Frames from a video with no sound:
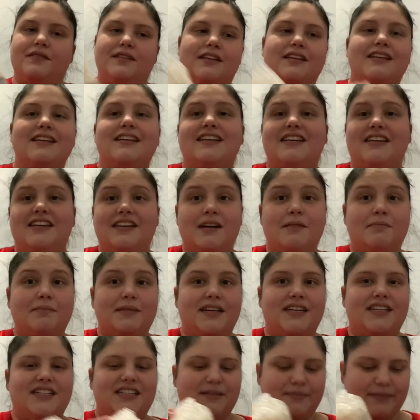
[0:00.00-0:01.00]
yummy,
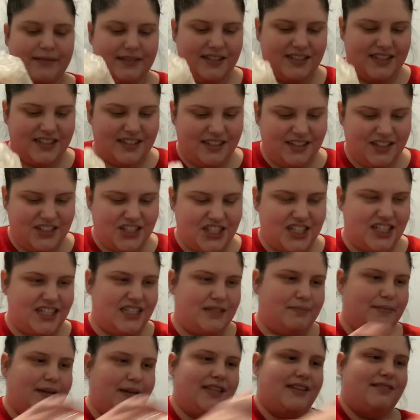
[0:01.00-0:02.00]
it smells delicious,
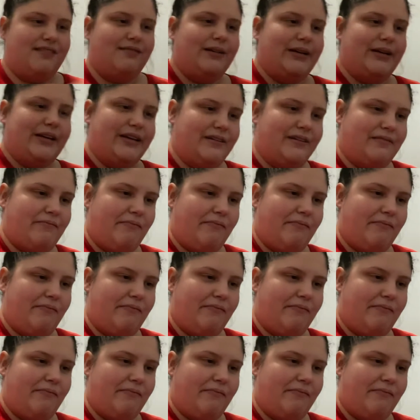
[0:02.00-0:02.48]
by the way.